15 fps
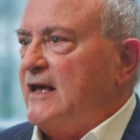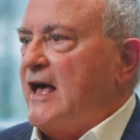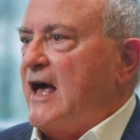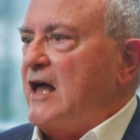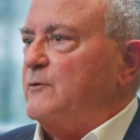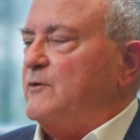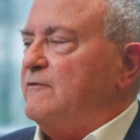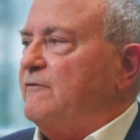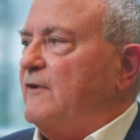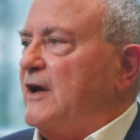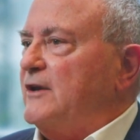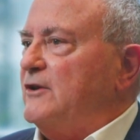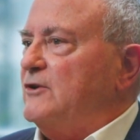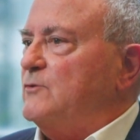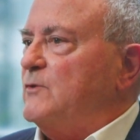How do we
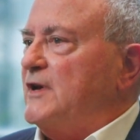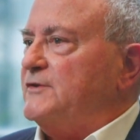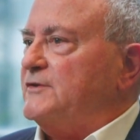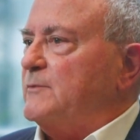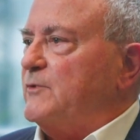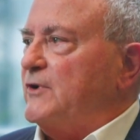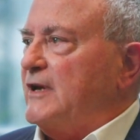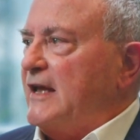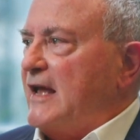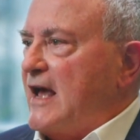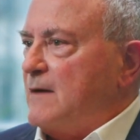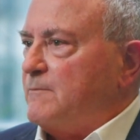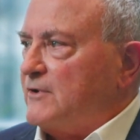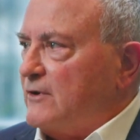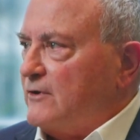find new ways to bring
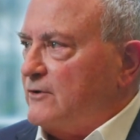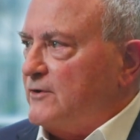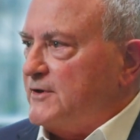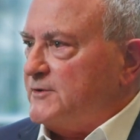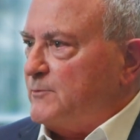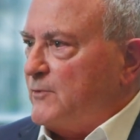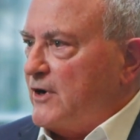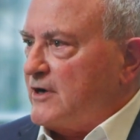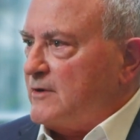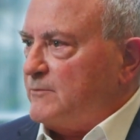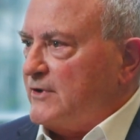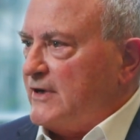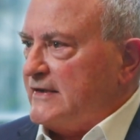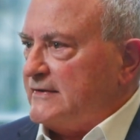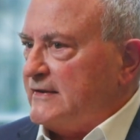capital to Lloyd's
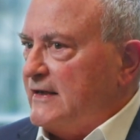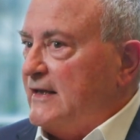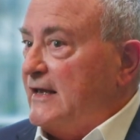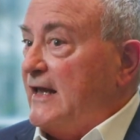marketplace?